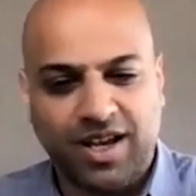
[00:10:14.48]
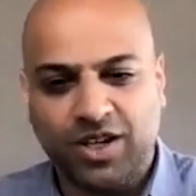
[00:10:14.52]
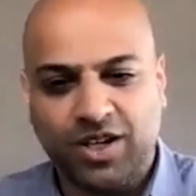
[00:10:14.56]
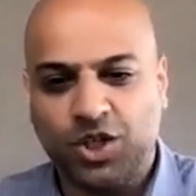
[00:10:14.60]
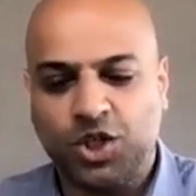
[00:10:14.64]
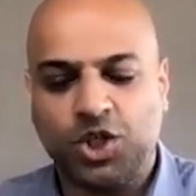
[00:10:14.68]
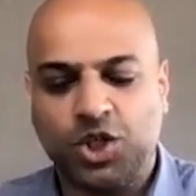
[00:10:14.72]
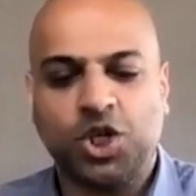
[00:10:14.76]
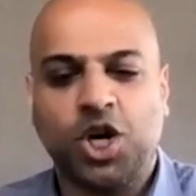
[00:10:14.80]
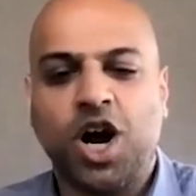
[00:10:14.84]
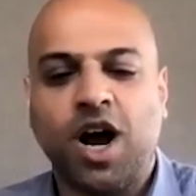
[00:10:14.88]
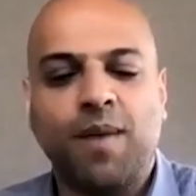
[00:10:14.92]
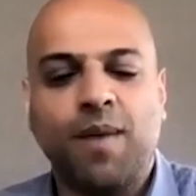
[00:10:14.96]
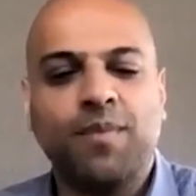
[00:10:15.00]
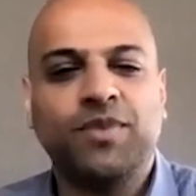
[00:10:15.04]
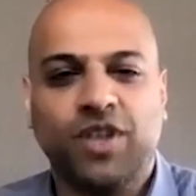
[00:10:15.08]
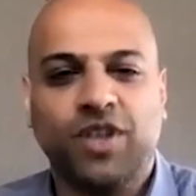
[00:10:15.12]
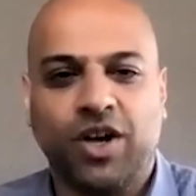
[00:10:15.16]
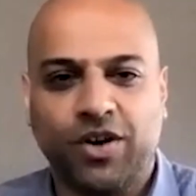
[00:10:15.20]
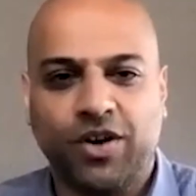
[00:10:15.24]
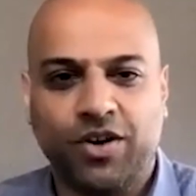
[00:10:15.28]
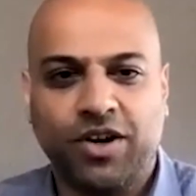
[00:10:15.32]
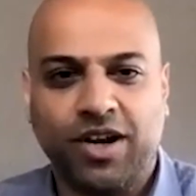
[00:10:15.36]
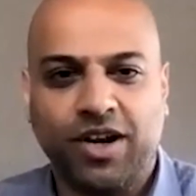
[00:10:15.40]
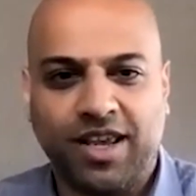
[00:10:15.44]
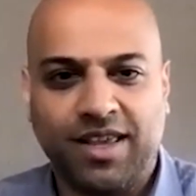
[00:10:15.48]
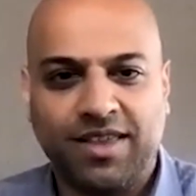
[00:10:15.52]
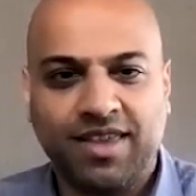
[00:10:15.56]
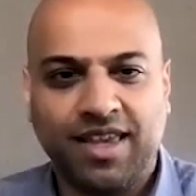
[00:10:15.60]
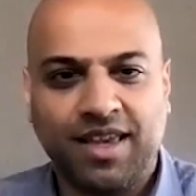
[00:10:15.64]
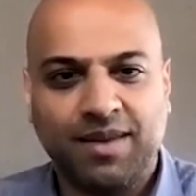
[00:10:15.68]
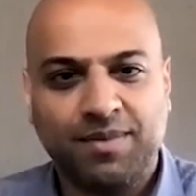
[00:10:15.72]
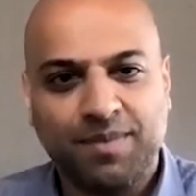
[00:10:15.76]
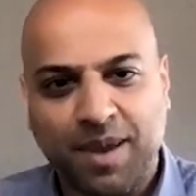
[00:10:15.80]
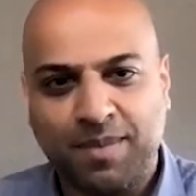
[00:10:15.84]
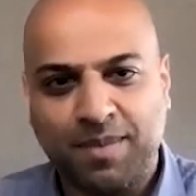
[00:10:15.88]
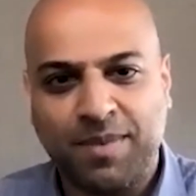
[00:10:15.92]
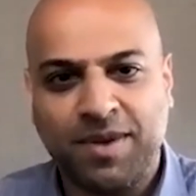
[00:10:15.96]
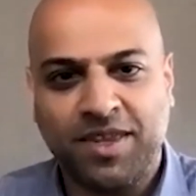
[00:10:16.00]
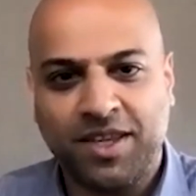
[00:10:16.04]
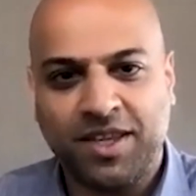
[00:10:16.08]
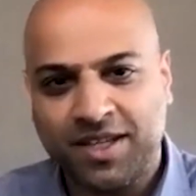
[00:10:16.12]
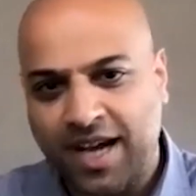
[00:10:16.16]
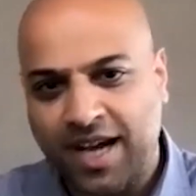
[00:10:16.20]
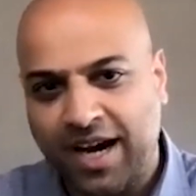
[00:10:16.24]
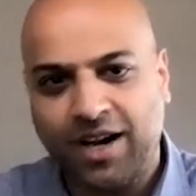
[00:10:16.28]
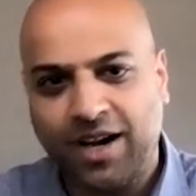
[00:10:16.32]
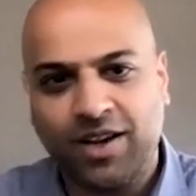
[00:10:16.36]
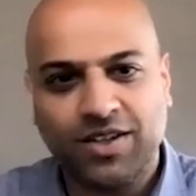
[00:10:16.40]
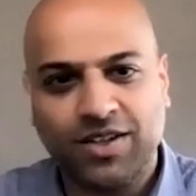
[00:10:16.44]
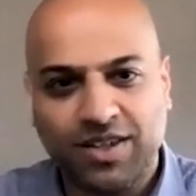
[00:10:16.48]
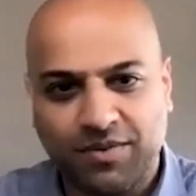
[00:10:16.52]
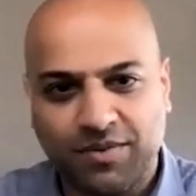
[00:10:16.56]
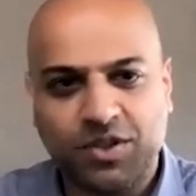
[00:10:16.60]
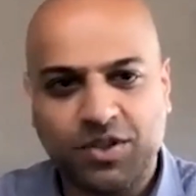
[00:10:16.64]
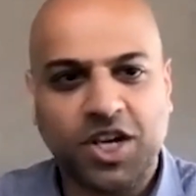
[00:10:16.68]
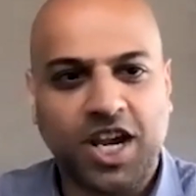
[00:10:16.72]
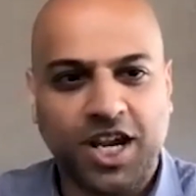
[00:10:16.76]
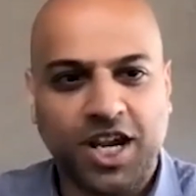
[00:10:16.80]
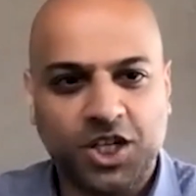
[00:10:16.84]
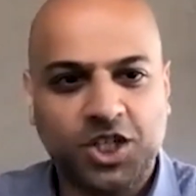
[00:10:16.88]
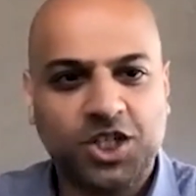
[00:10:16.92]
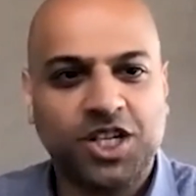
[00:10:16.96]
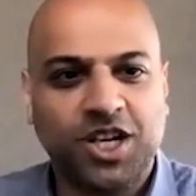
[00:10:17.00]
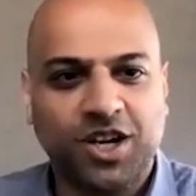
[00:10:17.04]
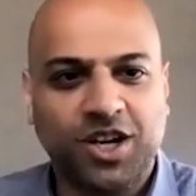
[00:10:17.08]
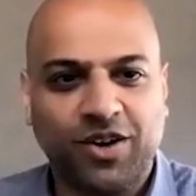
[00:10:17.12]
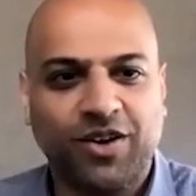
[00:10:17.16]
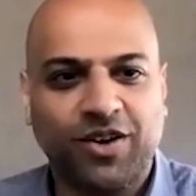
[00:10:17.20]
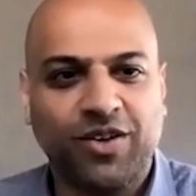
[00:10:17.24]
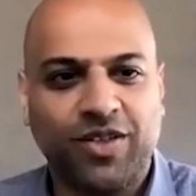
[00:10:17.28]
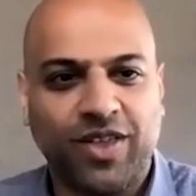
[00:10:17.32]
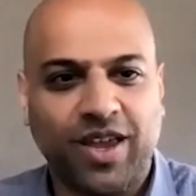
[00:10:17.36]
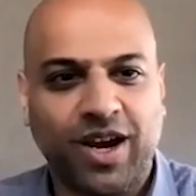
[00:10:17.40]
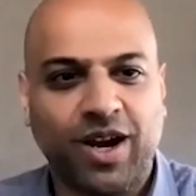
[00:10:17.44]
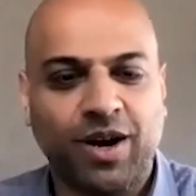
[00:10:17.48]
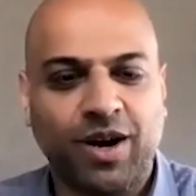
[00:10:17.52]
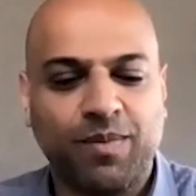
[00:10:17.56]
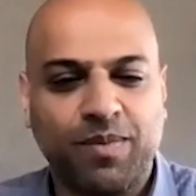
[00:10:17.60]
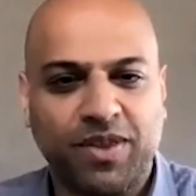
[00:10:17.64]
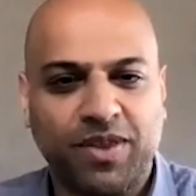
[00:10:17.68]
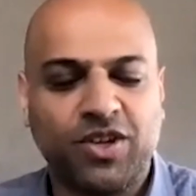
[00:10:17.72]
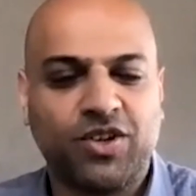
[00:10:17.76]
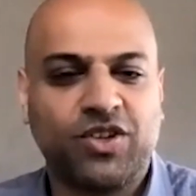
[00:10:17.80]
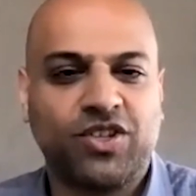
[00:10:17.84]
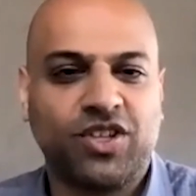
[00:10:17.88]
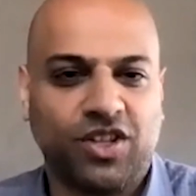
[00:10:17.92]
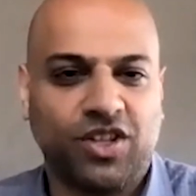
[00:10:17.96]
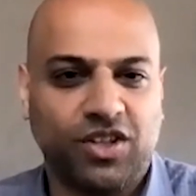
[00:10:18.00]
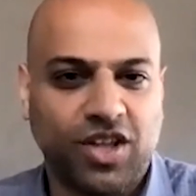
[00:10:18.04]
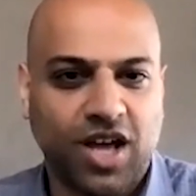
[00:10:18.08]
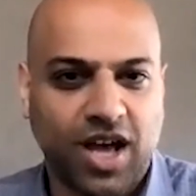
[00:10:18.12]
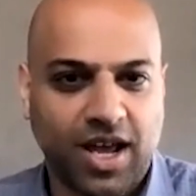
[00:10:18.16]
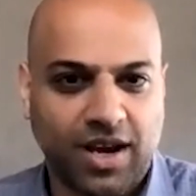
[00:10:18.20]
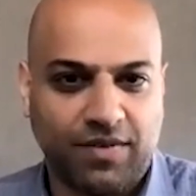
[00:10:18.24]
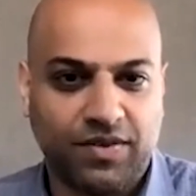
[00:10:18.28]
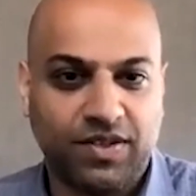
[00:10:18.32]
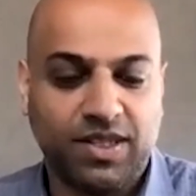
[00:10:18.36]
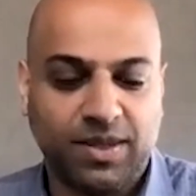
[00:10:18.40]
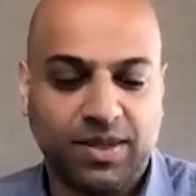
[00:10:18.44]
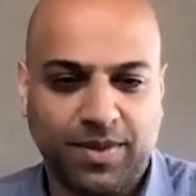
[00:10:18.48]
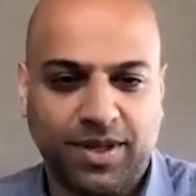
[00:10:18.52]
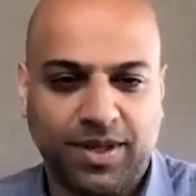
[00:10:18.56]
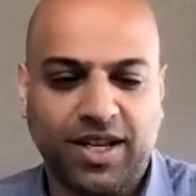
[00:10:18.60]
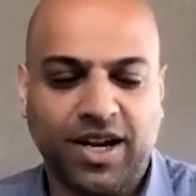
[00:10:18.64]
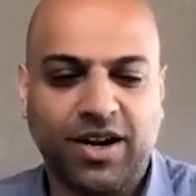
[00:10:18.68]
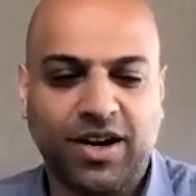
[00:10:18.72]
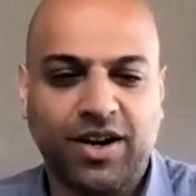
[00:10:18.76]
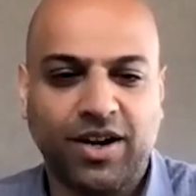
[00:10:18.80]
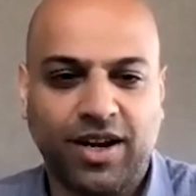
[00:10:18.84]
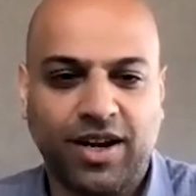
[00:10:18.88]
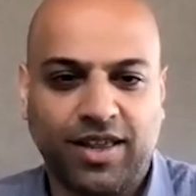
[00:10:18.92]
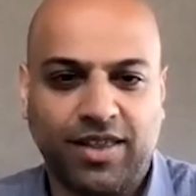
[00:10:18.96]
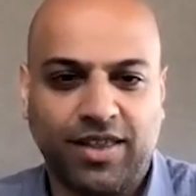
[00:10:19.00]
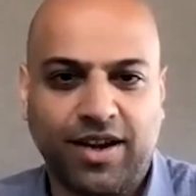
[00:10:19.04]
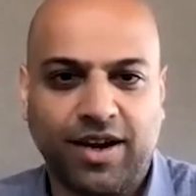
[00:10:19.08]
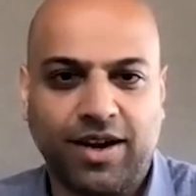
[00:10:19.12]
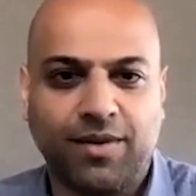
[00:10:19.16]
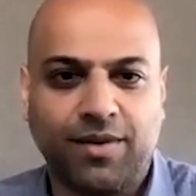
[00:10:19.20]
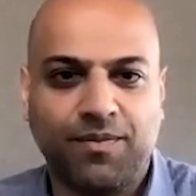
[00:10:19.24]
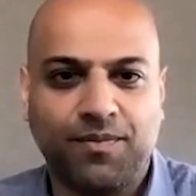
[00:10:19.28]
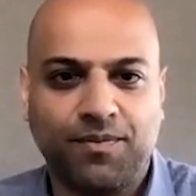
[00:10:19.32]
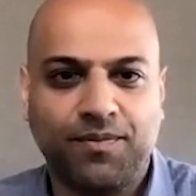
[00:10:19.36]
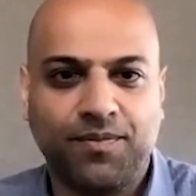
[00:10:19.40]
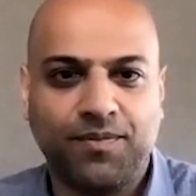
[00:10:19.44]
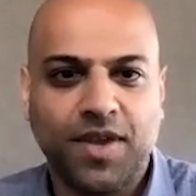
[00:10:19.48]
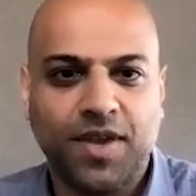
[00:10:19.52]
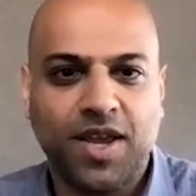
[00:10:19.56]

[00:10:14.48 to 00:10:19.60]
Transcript: jobs underneath it. Maybe the titles have changed here or there, but there's a lot of similarity there.